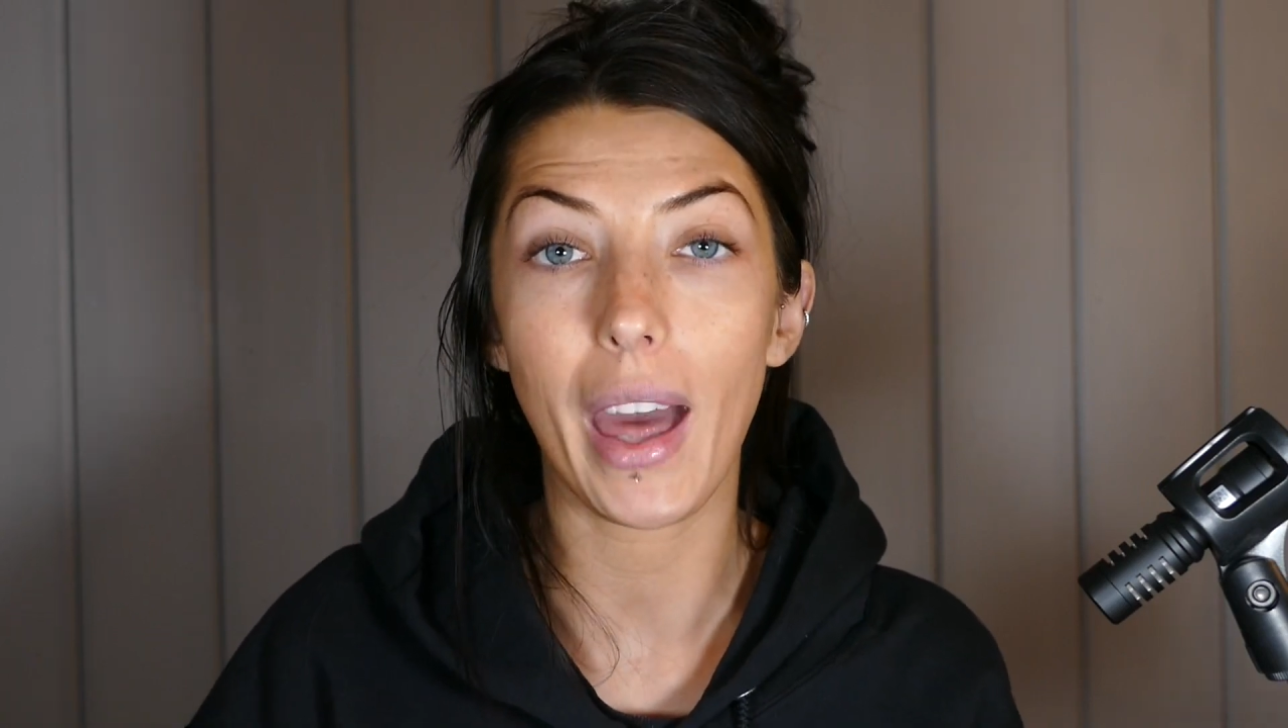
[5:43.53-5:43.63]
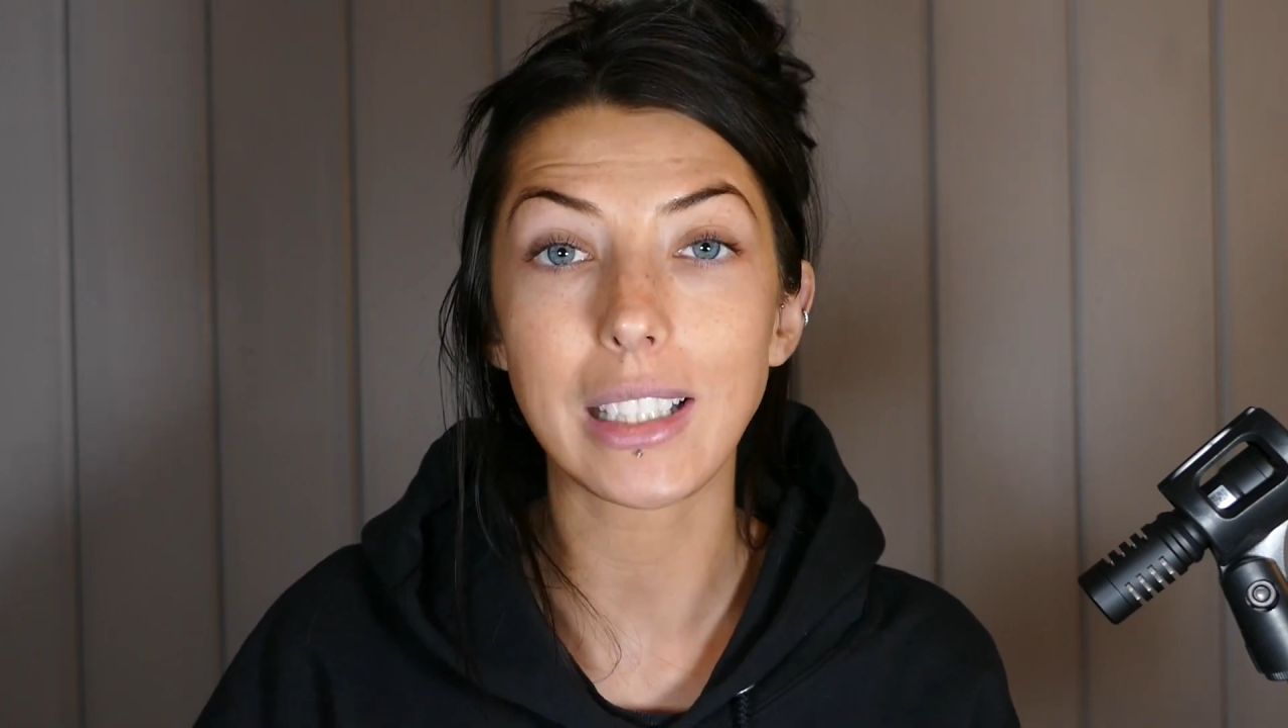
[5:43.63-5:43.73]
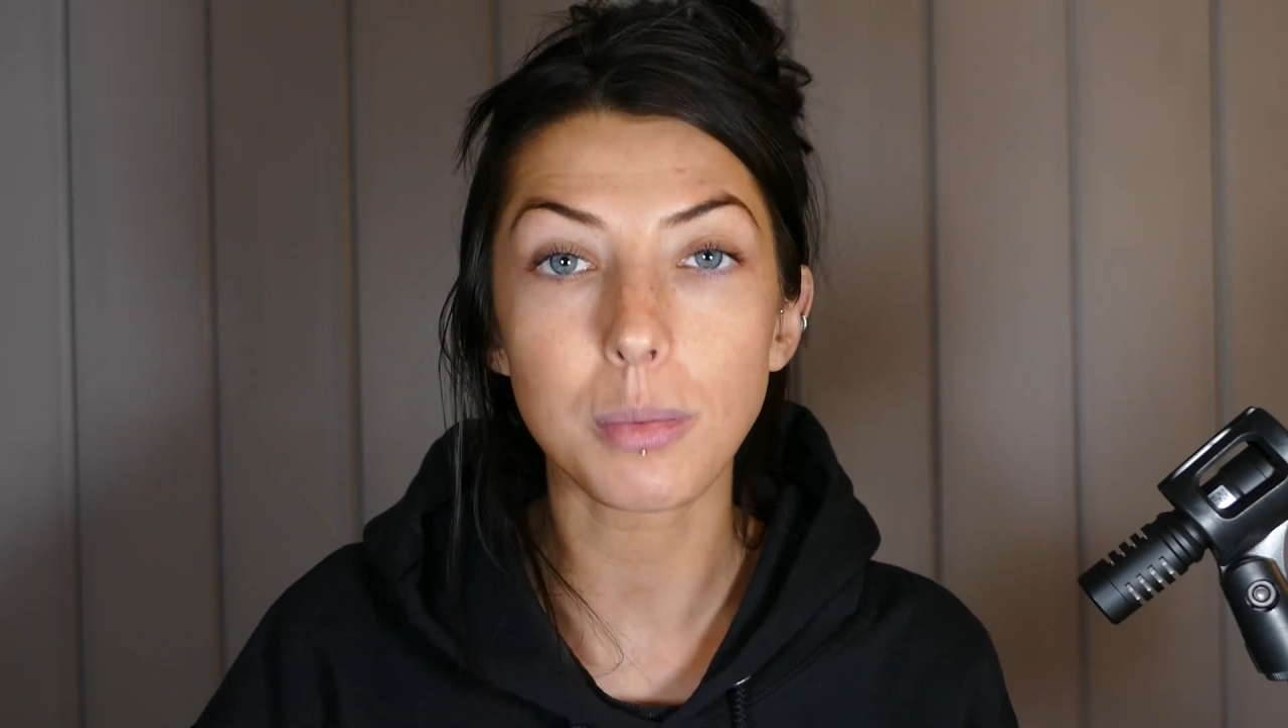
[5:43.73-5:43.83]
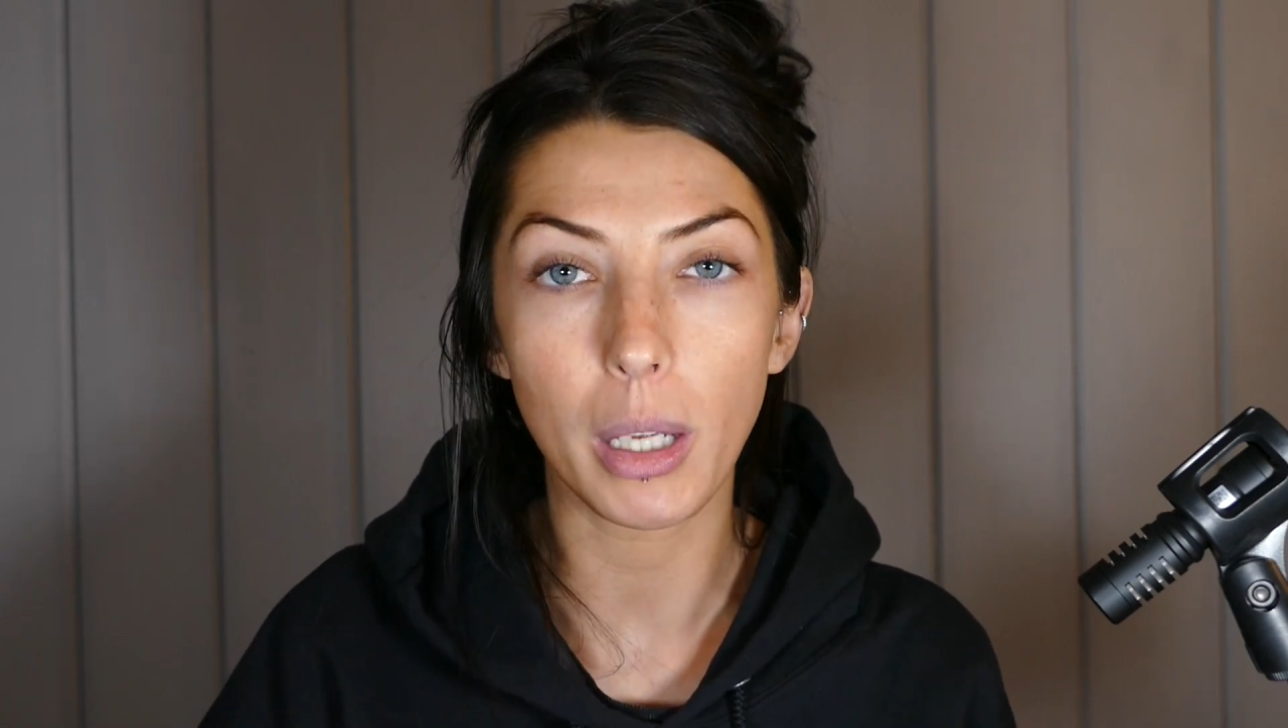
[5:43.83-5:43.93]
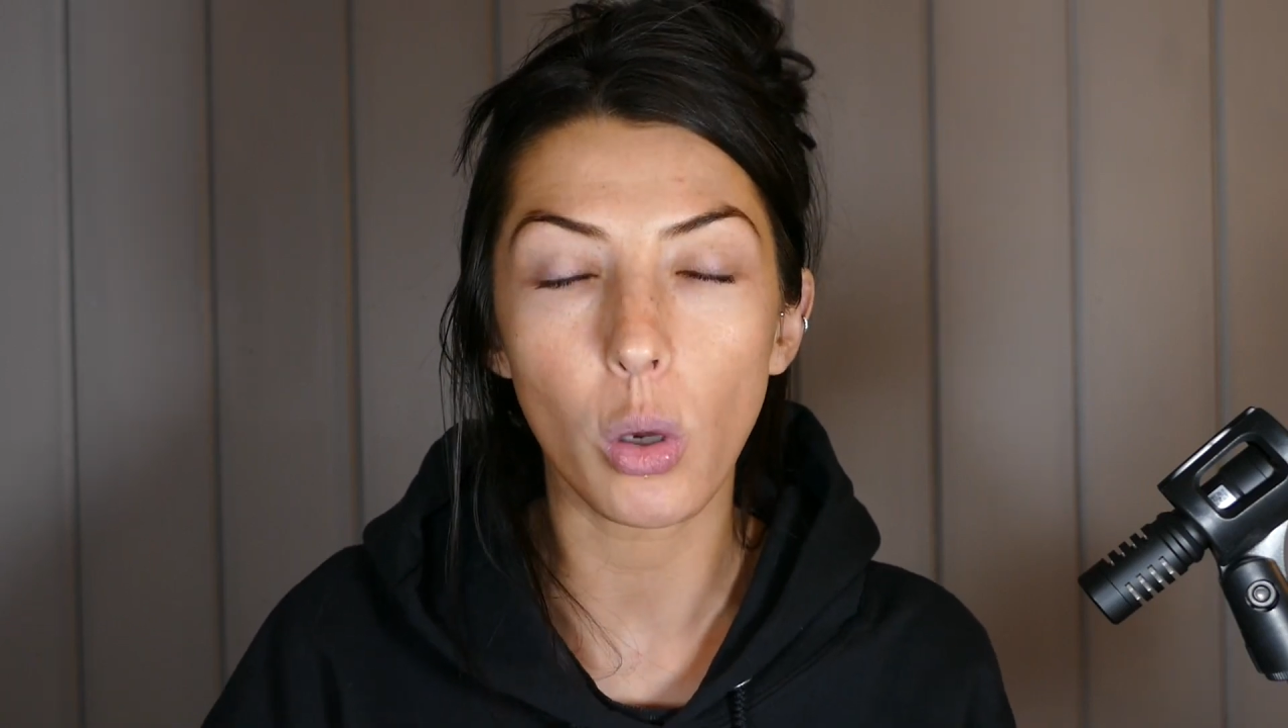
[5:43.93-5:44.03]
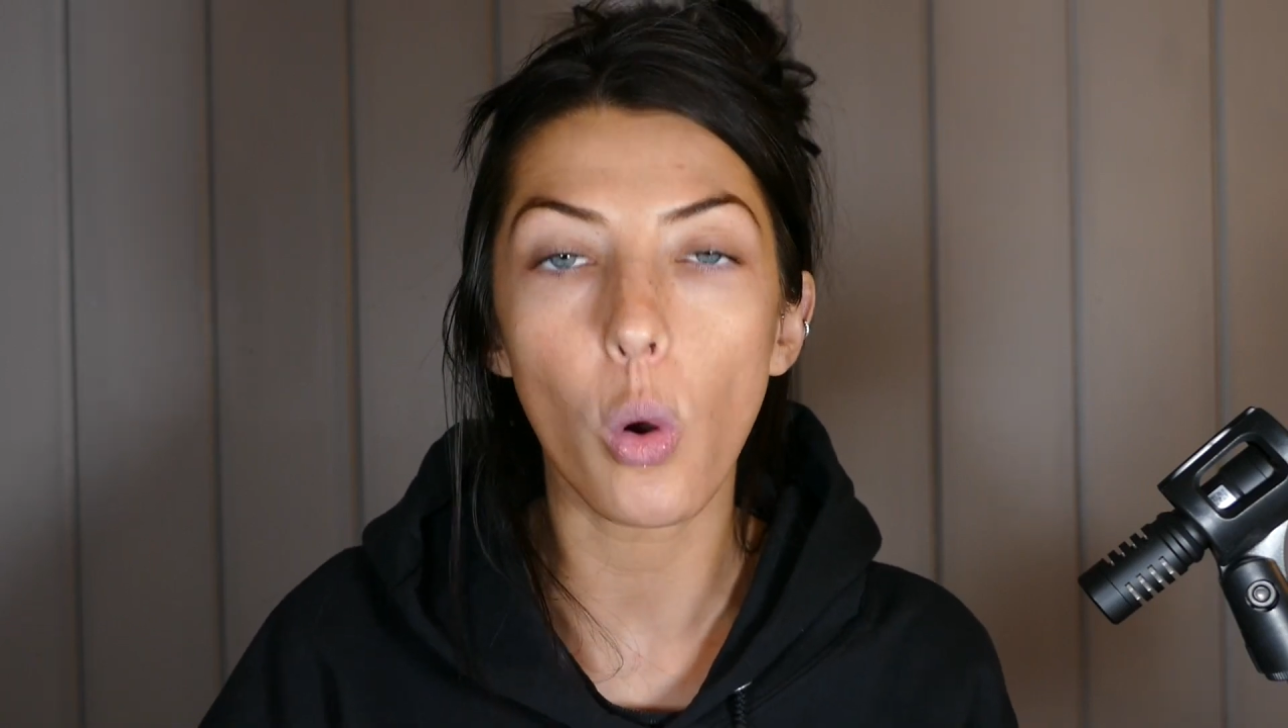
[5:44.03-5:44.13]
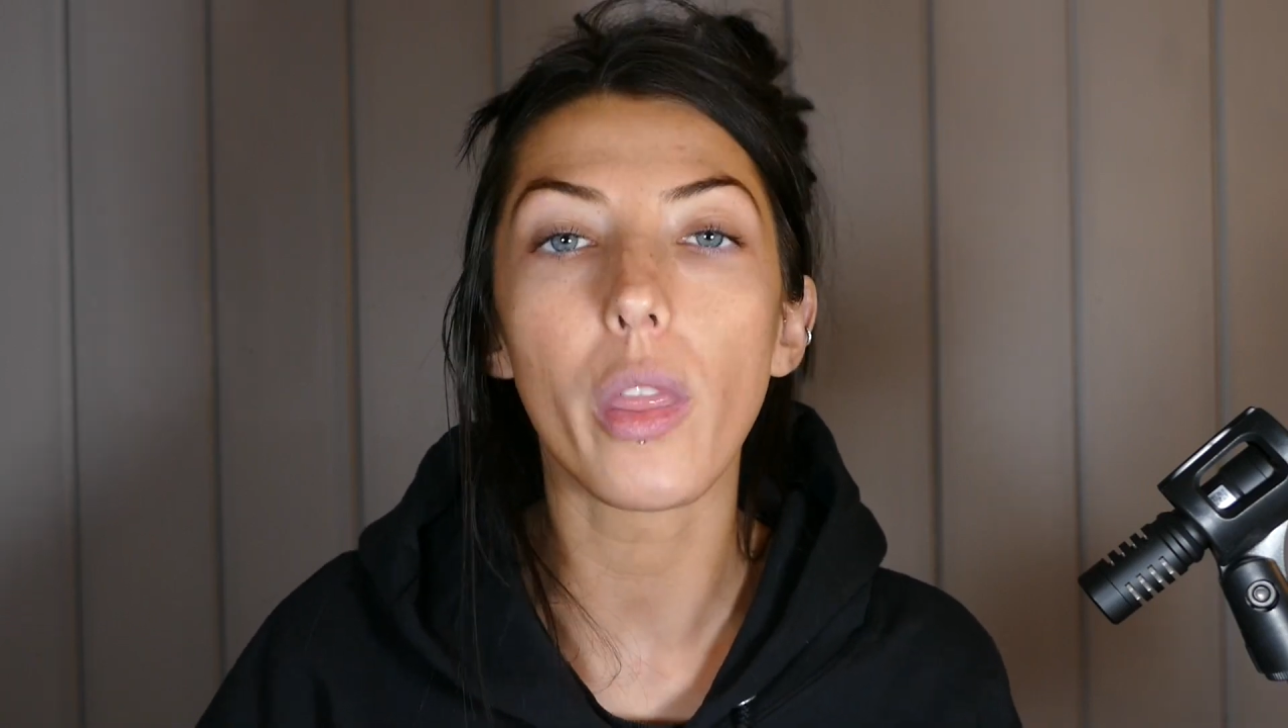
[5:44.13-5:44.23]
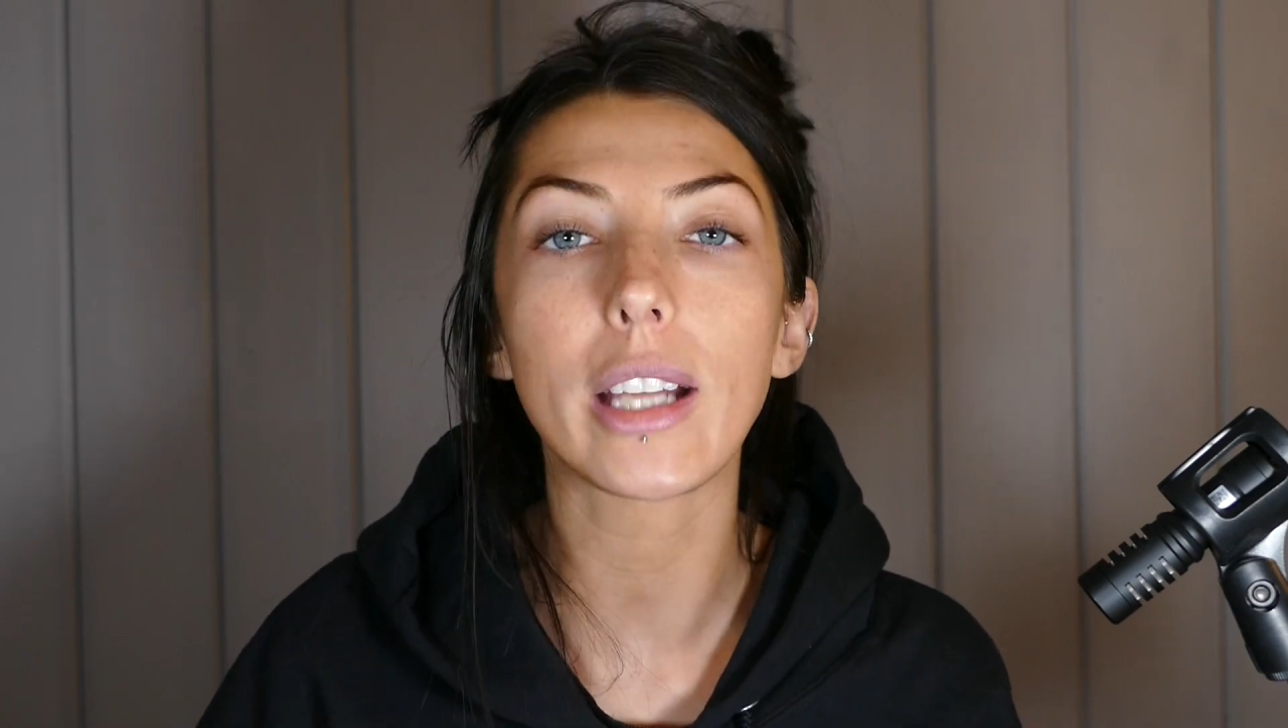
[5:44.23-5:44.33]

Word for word: that's my goal